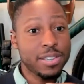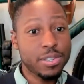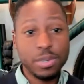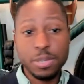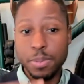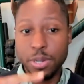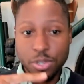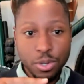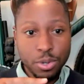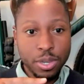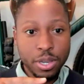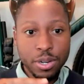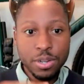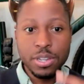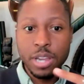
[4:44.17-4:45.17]
So it's been two
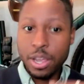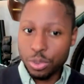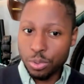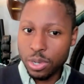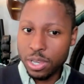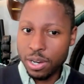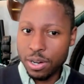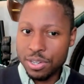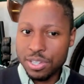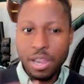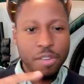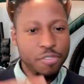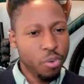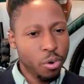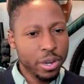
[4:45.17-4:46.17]
years, three years,
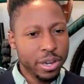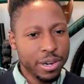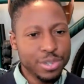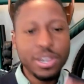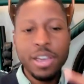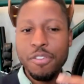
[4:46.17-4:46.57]
four years,